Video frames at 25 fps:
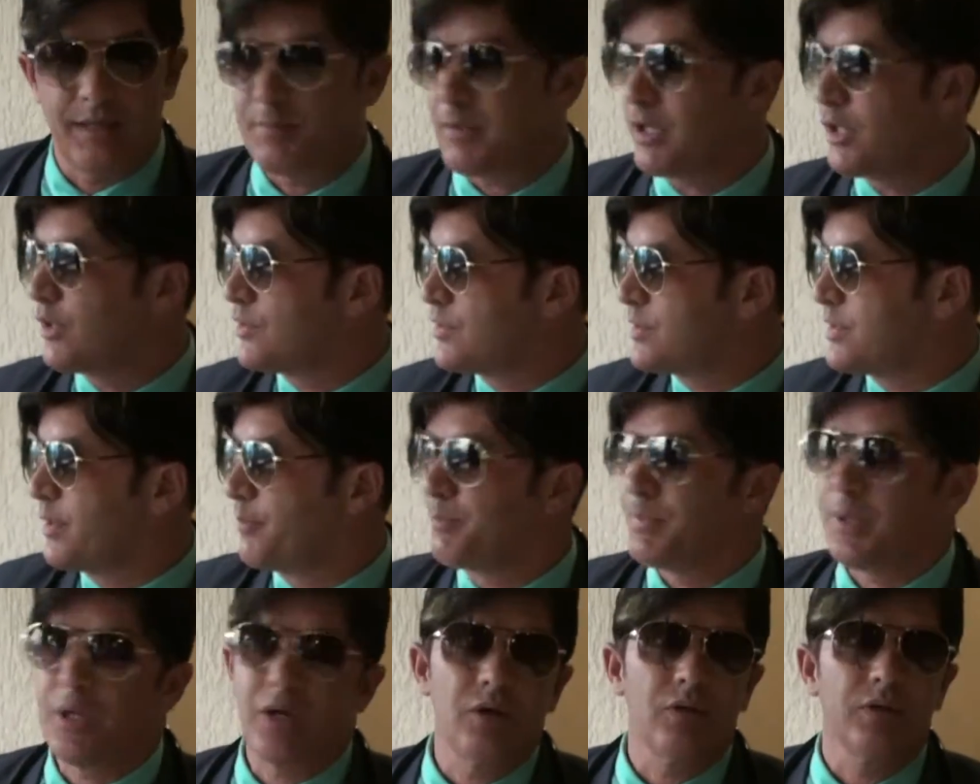I'm here in
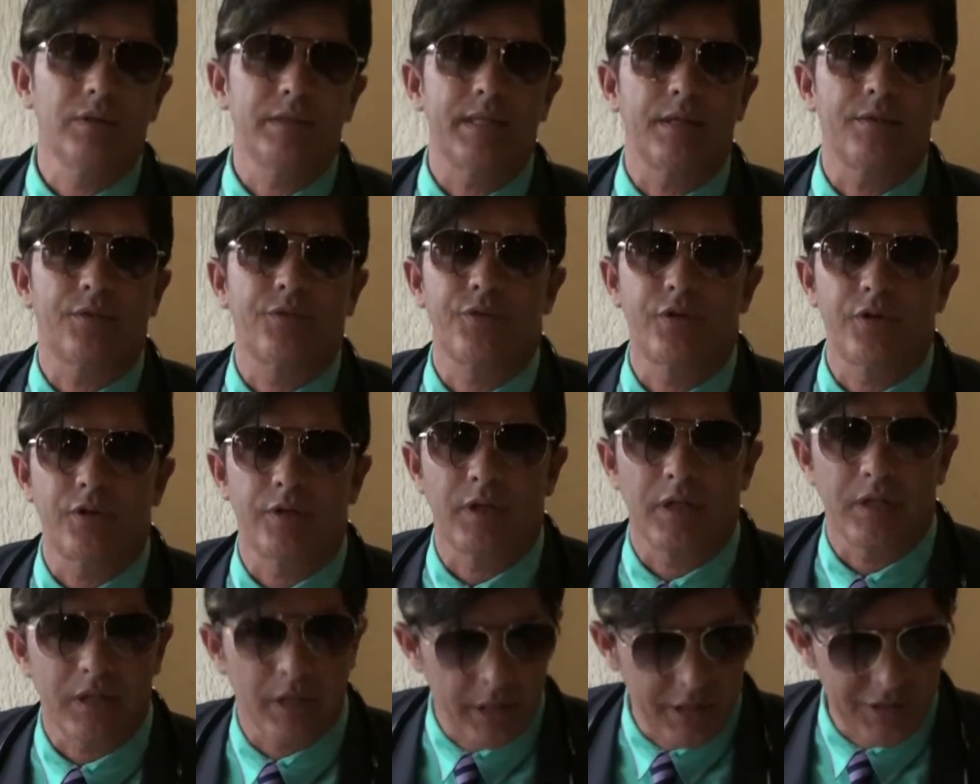São Paulo, the
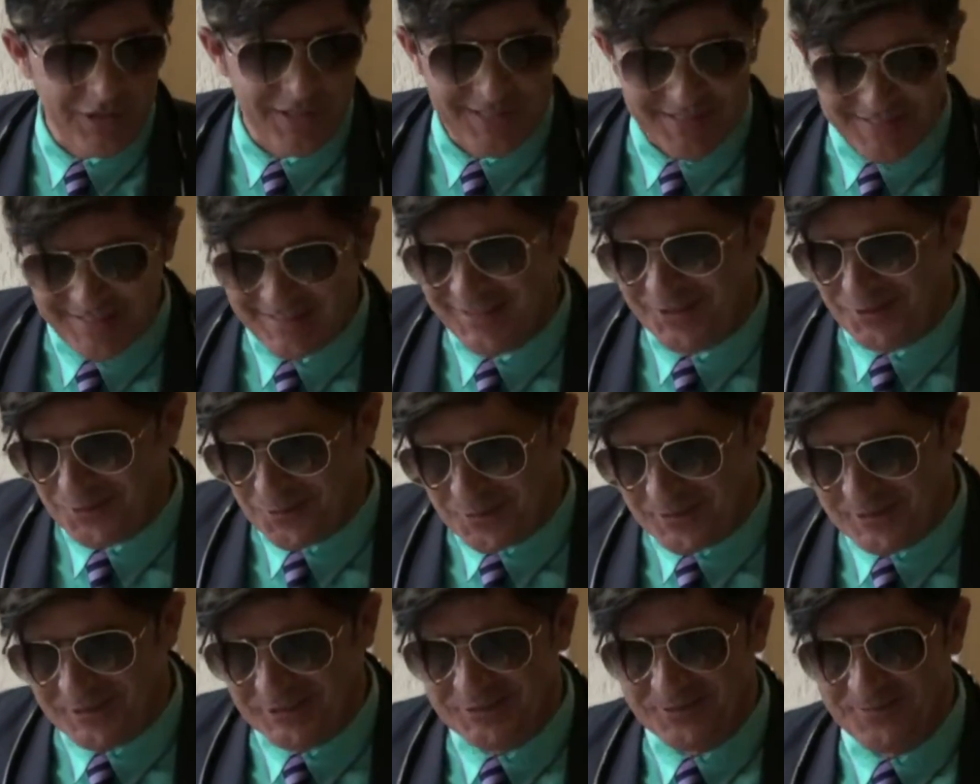third largest city in the
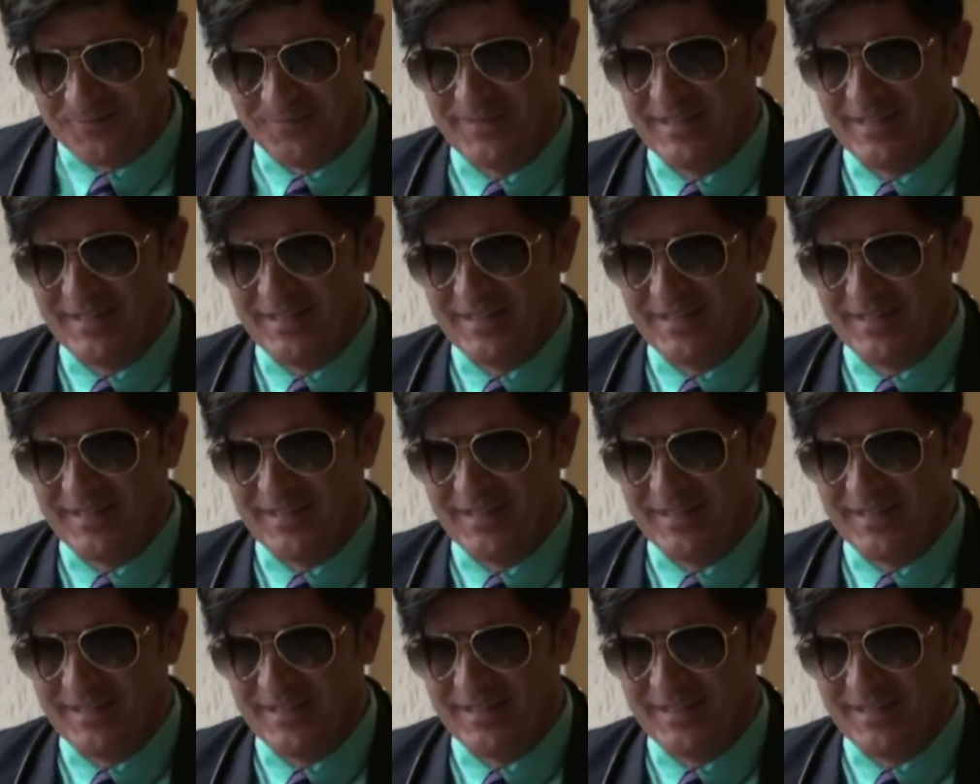world.